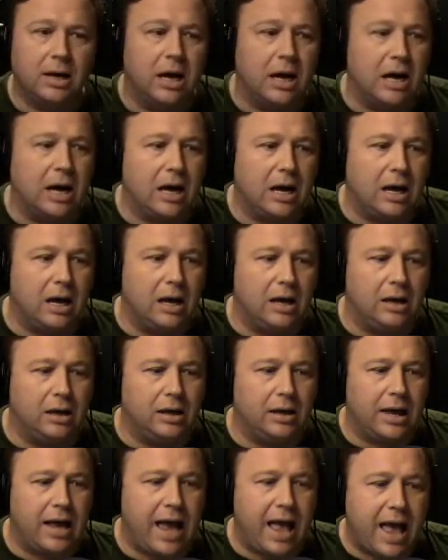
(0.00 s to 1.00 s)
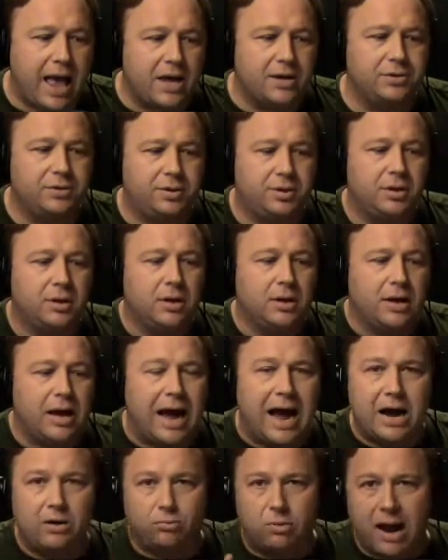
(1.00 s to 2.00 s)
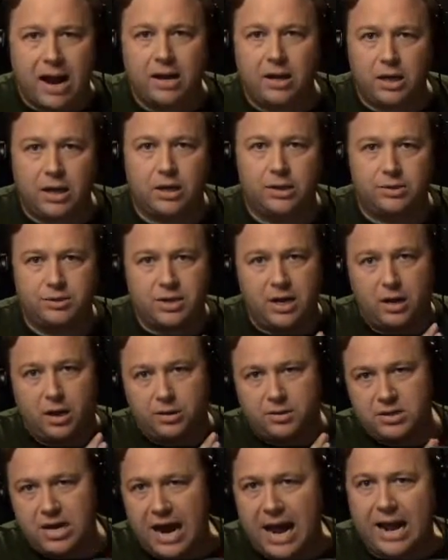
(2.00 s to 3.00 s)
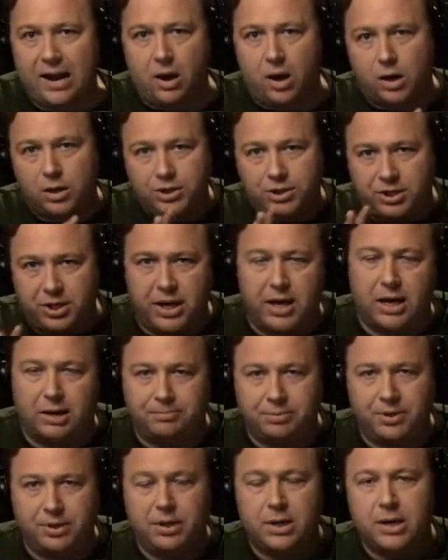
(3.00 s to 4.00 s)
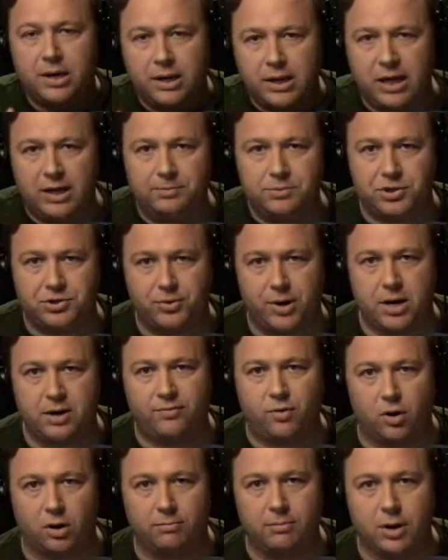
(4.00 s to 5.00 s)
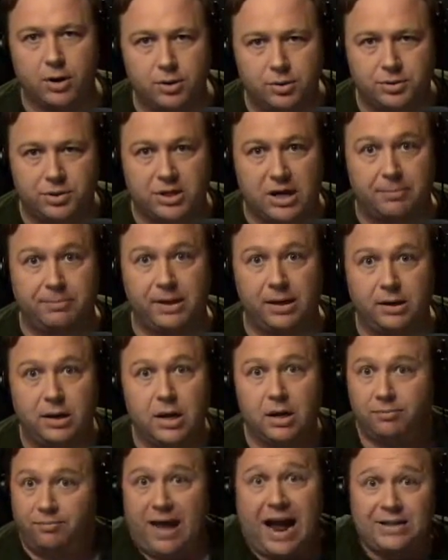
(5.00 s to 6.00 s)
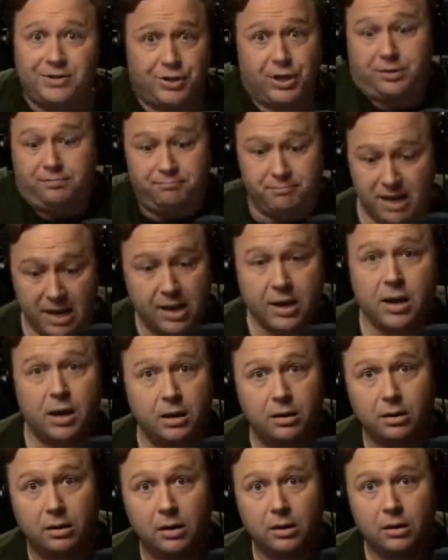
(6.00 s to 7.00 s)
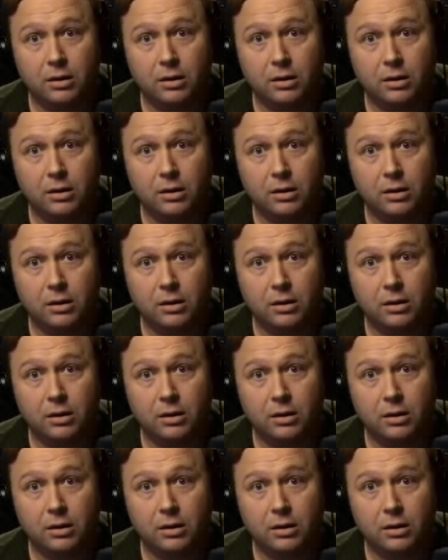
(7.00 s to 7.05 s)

as Iranians and attack our ships in the Strait of Hormuz. I mean, that's admitted.